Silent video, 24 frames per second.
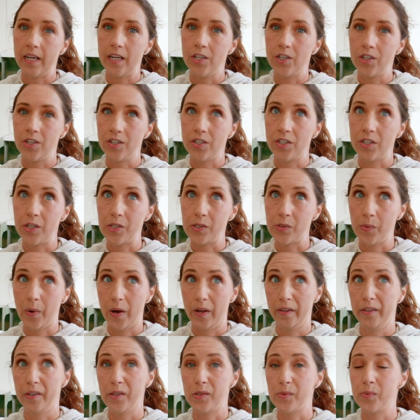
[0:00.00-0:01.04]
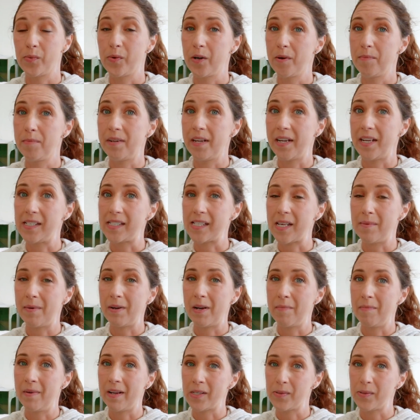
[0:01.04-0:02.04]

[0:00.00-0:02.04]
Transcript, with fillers: agent as well as warm days coming up